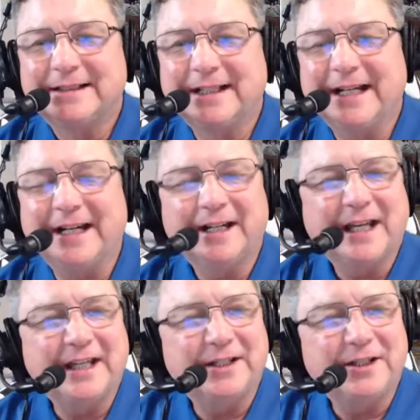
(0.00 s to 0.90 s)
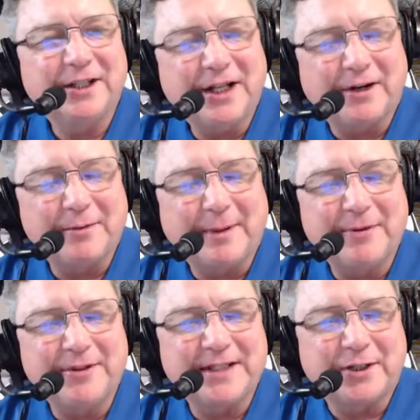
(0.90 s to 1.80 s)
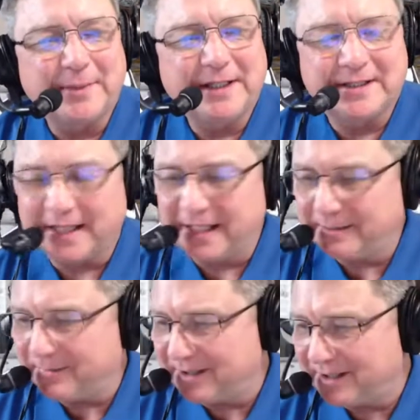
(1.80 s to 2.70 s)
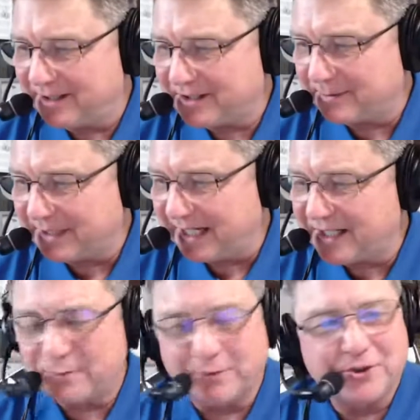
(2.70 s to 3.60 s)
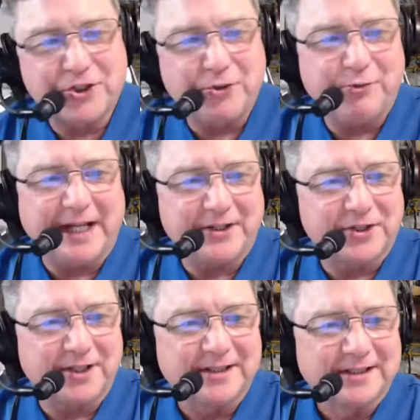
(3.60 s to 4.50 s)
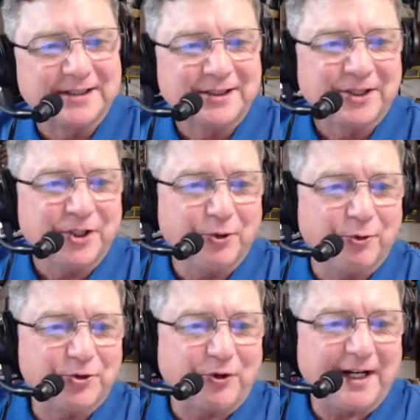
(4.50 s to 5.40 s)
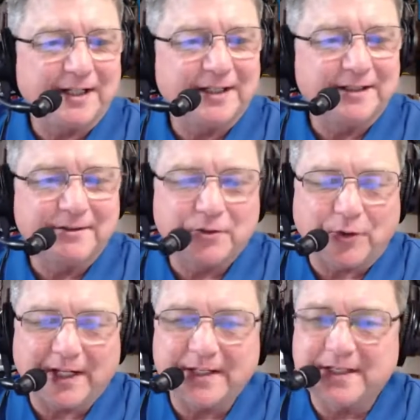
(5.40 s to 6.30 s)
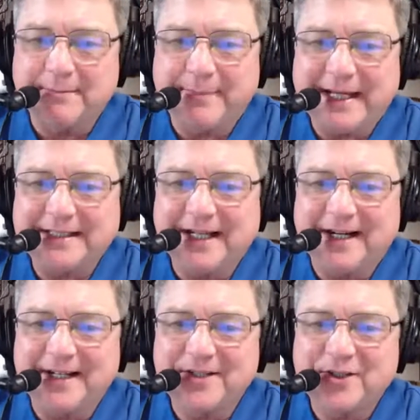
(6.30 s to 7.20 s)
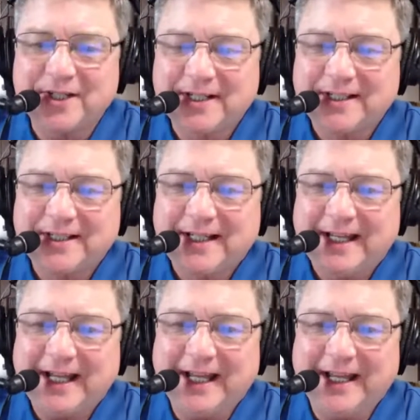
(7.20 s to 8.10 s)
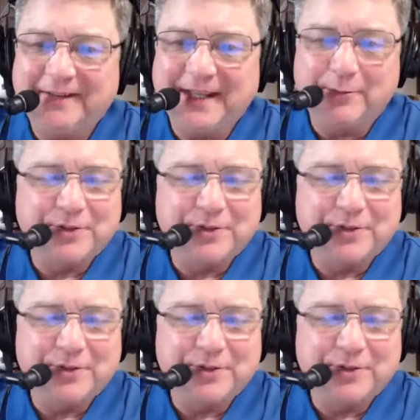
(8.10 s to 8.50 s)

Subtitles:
Yeah, and I remember you telling me a time some guys were shooting at you. You were tracking some bad guys, and they